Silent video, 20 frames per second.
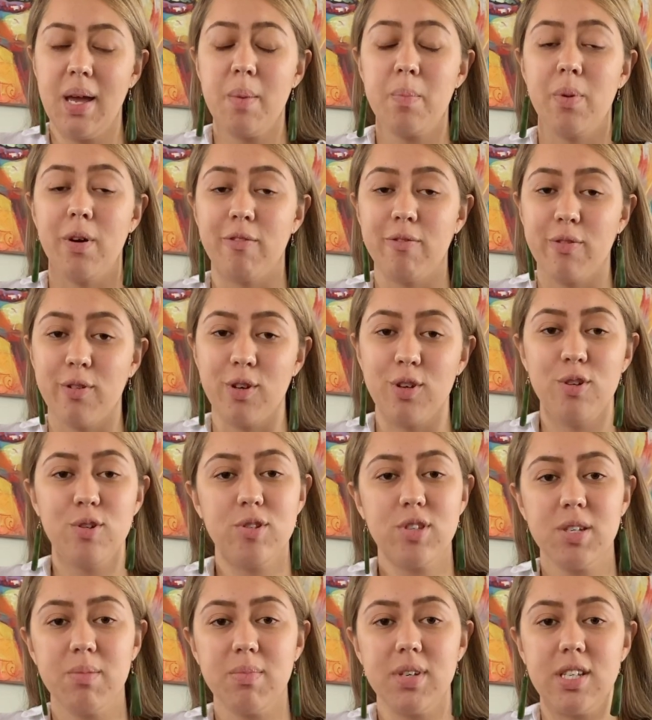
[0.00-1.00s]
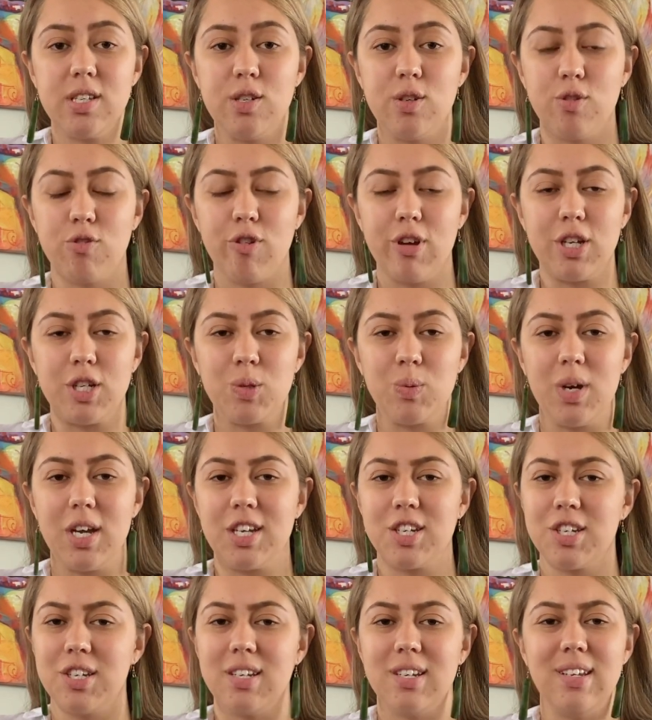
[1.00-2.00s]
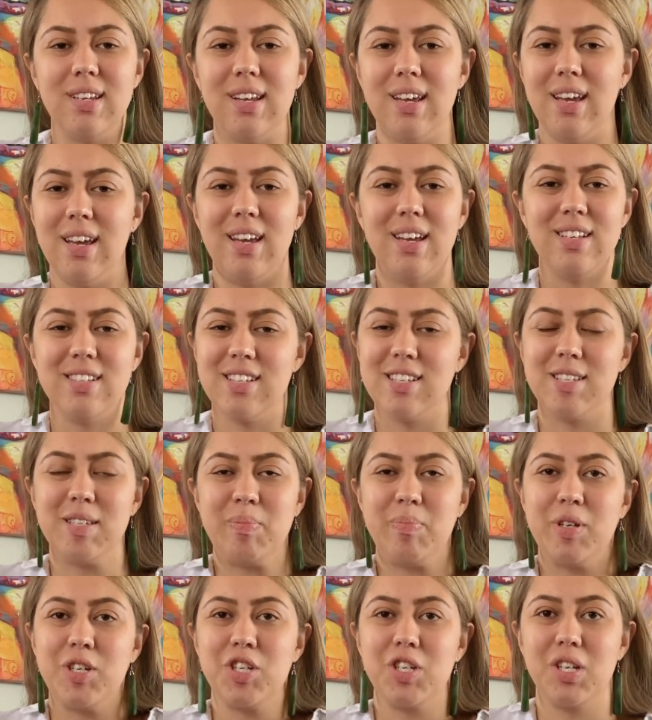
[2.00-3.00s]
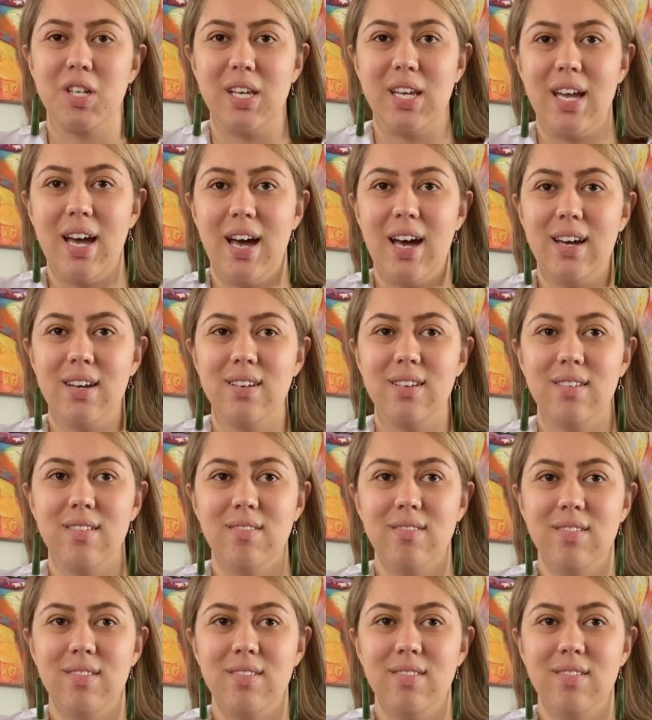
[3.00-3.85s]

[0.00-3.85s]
but for you to miss your graduation is especially hard.